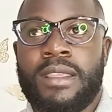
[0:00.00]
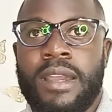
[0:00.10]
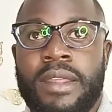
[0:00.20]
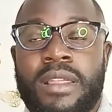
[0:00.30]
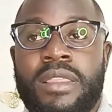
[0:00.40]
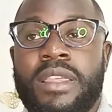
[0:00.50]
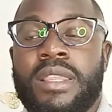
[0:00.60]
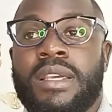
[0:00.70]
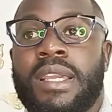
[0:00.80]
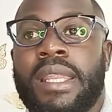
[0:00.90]
Another
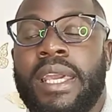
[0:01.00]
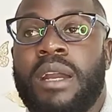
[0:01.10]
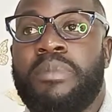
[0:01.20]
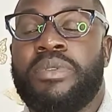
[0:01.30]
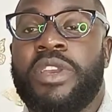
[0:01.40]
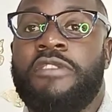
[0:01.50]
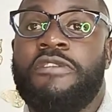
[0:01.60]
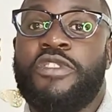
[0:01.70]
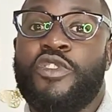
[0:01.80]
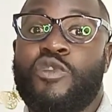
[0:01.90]
thing that can help you
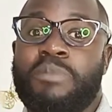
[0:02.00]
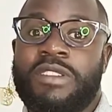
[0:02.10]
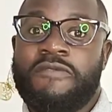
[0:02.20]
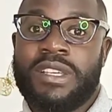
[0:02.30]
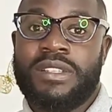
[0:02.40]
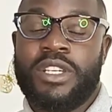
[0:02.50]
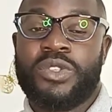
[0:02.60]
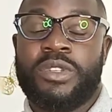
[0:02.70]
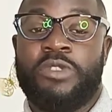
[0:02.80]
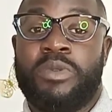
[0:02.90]
if your
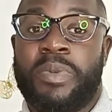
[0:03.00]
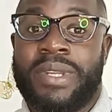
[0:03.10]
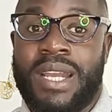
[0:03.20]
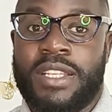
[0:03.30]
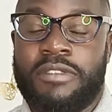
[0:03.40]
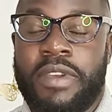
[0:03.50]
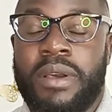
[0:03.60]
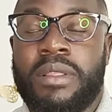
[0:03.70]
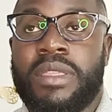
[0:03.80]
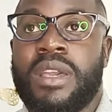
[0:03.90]
manifestation is reproductive
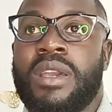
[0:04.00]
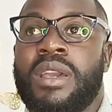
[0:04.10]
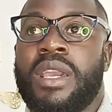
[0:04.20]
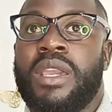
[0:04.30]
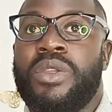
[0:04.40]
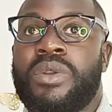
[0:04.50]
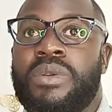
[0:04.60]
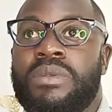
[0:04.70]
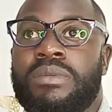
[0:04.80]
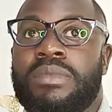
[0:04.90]
health in
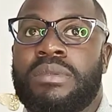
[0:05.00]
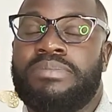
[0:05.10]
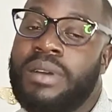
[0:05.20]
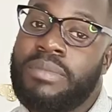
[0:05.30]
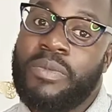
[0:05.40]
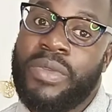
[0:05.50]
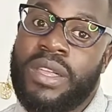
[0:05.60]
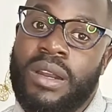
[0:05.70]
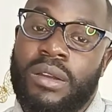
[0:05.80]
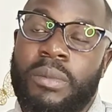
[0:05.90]
your uh, problem with
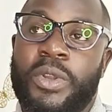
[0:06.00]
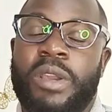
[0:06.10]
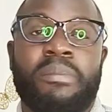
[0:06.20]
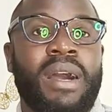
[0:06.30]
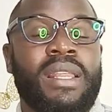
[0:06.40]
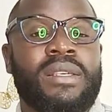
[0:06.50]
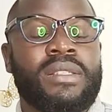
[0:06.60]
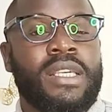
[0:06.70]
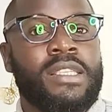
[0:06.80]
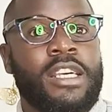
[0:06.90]
the hormonal
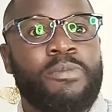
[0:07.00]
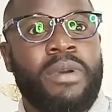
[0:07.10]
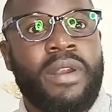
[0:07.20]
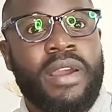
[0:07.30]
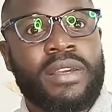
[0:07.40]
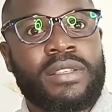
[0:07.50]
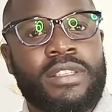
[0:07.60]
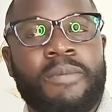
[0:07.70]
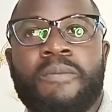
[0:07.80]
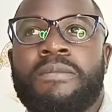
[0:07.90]
imbalance is
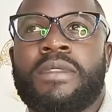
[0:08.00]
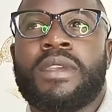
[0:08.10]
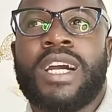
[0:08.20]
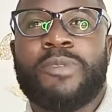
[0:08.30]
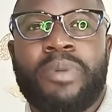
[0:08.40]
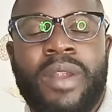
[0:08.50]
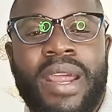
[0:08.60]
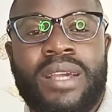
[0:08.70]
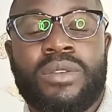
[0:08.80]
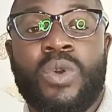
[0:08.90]
asparagus.
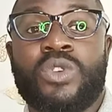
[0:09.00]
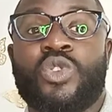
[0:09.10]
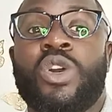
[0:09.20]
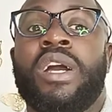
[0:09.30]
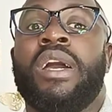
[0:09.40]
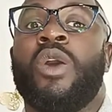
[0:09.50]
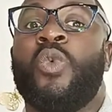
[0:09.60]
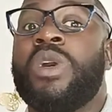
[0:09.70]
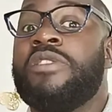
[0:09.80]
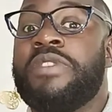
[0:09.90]
Asparagus also,
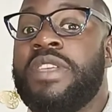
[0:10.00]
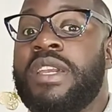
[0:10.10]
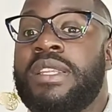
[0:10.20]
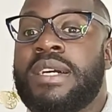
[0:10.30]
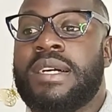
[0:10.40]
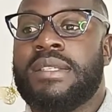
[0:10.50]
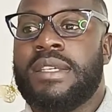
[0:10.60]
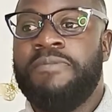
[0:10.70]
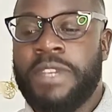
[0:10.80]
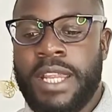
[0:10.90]
one of the things it
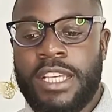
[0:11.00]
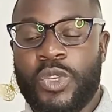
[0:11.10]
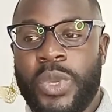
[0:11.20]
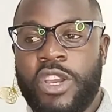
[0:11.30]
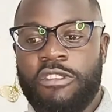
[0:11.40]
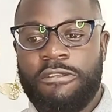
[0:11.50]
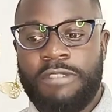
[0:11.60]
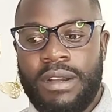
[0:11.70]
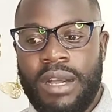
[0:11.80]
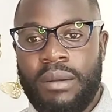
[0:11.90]
does, it has a way of
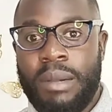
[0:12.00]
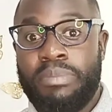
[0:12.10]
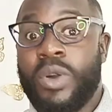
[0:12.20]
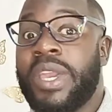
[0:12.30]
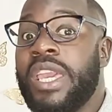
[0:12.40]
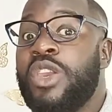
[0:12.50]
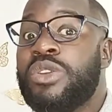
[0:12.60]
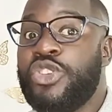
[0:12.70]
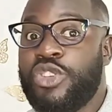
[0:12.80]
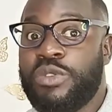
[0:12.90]
blocking
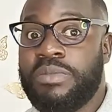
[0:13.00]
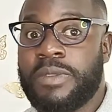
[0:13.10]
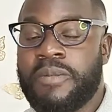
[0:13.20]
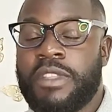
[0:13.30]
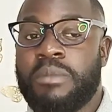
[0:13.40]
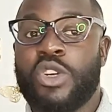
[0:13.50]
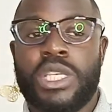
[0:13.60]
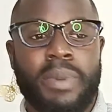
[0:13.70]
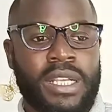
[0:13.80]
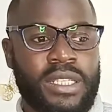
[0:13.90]
your tubes.
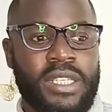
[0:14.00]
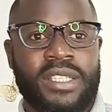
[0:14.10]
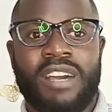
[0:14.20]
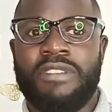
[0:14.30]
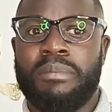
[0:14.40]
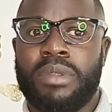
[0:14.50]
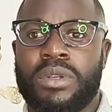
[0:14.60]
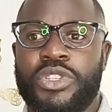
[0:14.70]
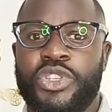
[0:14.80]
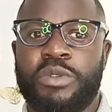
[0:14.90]
Most people actually suffer
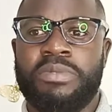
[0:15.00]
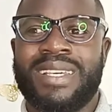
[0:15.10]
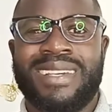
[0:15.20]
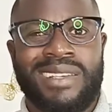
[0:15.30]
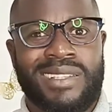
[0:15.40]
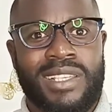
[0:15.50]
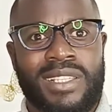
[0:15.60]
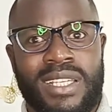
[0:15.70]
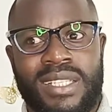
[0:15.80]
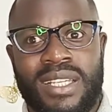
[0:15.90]
blocked tubes,
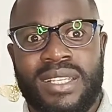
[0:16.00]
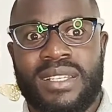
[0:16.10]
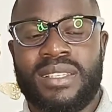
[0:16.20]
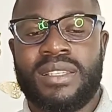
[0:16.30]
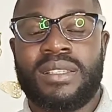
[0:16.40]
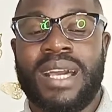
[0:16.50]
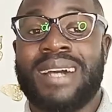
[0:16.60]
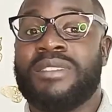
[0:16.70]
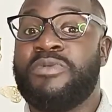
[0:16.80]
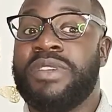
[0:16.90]
cystic tendencies
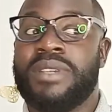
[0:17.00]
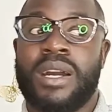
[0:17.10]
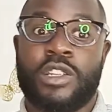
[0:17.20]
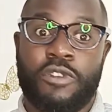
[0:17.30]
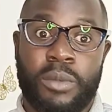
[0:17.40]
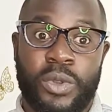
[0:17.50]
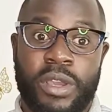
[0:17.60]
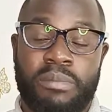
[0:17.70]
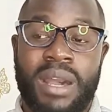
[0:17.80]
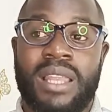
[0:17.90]
as a result of hormonal
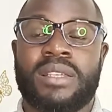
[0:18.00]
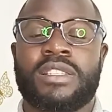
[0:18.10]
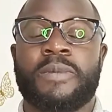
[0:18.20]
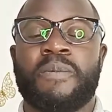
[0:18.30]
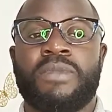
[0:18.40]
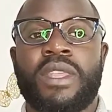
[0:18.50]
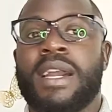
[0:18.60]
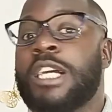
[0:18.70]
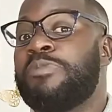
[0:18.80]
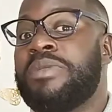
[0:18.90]
imbalance.
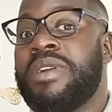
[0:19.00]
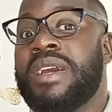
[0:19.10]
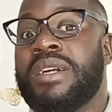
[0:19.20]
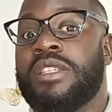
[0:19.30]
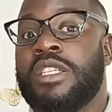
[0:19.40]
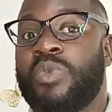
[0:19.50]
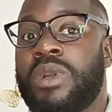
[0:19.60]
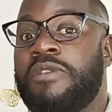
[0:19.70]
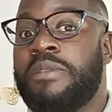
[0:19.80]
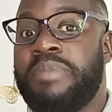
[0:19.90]
Asparagus is
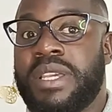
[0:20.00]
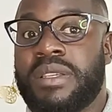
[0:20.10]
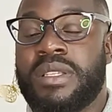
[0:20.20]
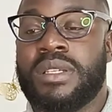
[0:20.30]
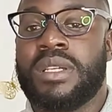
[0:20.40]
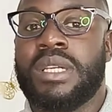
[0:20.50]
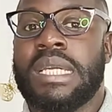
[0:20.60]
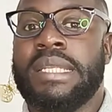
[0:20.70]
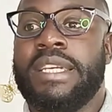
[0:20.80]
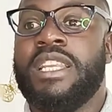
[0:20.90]
one of the best
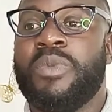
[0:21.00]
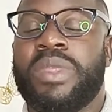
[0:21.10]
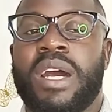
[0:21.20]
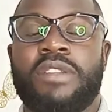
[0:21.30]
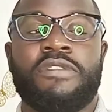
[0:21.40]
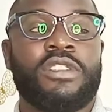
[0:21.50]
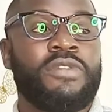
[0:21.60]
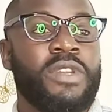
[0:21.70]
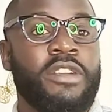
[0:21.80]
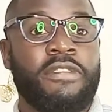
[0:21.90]
dealing with that. First
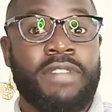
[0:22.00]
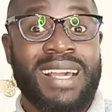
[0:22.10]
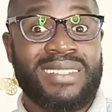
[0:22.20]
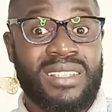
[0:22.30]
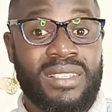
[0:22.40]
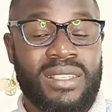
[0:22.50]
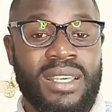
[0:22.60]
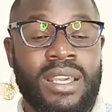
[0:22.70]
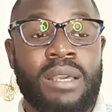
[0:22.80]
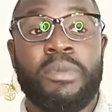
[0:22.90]
of all, it flushes
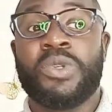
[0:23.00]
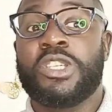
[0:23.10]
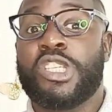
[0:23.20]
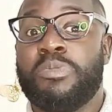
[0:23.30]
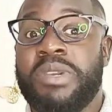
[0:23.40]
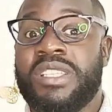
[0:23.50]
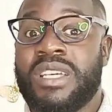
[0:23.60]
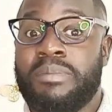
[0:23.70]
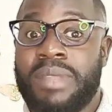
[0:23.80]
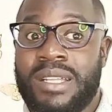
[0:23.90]
because it speeds
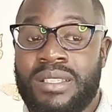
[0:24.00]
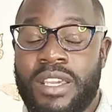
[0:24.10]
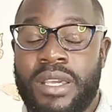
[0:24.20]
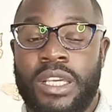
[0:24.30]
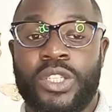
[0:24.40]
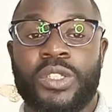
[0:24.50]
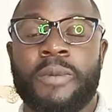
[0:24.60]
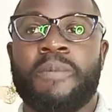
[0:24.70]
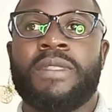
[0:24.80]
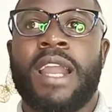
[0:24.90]
up blood
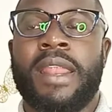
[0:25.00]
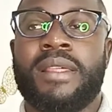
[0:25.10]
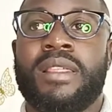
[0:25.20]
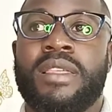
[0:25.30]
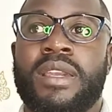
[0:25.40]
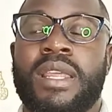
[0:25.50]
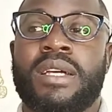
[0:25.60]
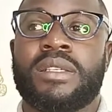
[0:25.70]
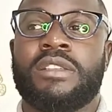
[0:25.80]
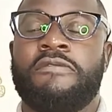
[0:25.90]
circulation. Another thing it
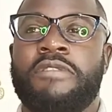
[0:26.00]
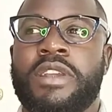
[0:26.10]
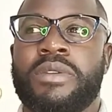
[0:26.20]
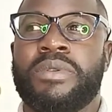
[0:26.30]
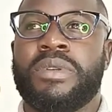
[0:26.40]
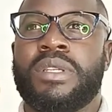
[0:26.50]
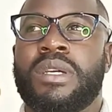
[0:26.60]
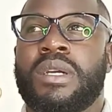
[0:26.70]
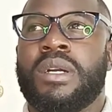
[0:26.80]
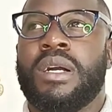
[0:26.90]
does is a very good
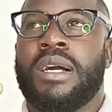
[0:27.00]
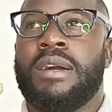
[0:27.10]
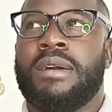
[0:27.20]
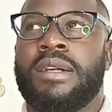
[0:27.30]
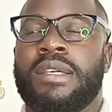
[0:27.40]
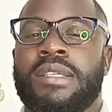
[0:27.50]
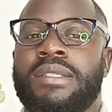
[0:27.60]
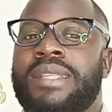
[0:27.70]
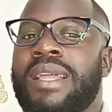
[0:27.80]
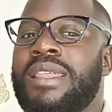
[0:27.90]
uh, it's
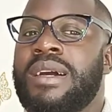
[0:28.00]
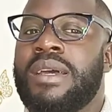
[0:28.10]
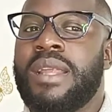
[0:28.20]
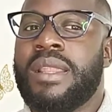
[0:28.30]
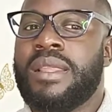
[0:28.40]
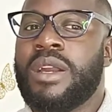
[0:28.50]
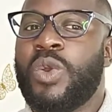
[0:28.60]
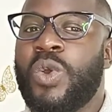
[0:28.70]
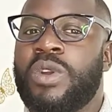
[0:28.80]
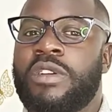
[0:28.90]
another another
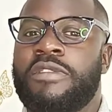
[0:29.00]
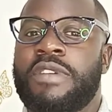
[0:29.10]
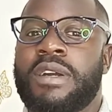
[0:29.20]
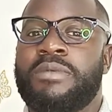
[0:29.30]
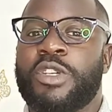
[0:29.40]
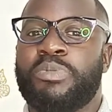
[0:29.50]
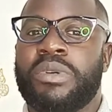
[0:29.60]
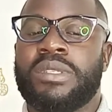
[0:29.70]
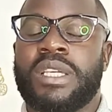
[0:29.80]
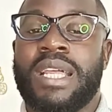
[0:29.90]
code of uh, response.